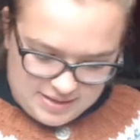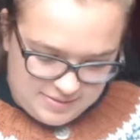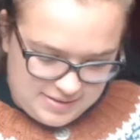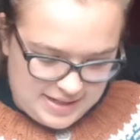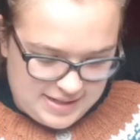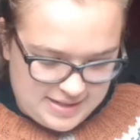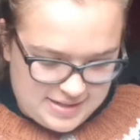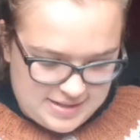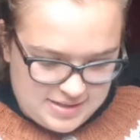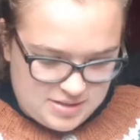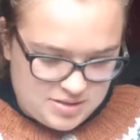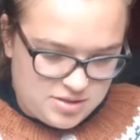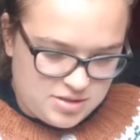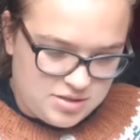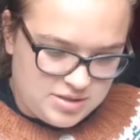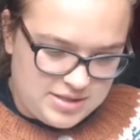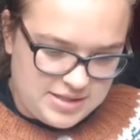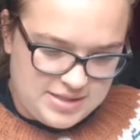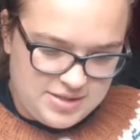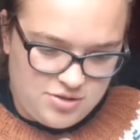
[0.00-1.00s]
like
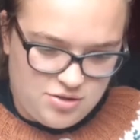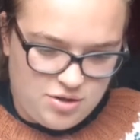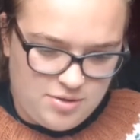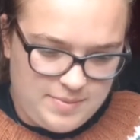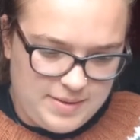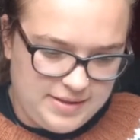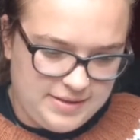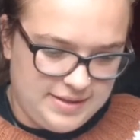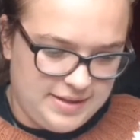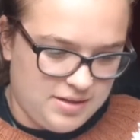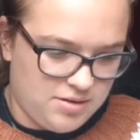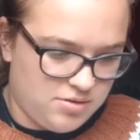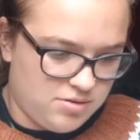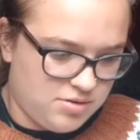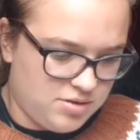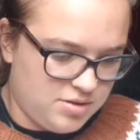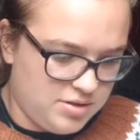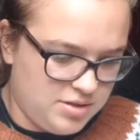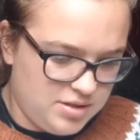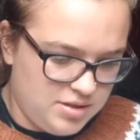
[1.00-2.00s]
disturbing the
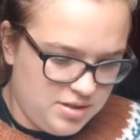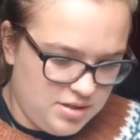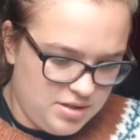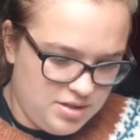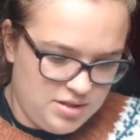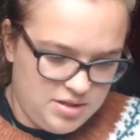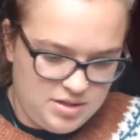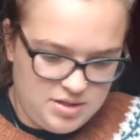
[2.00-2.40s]
order.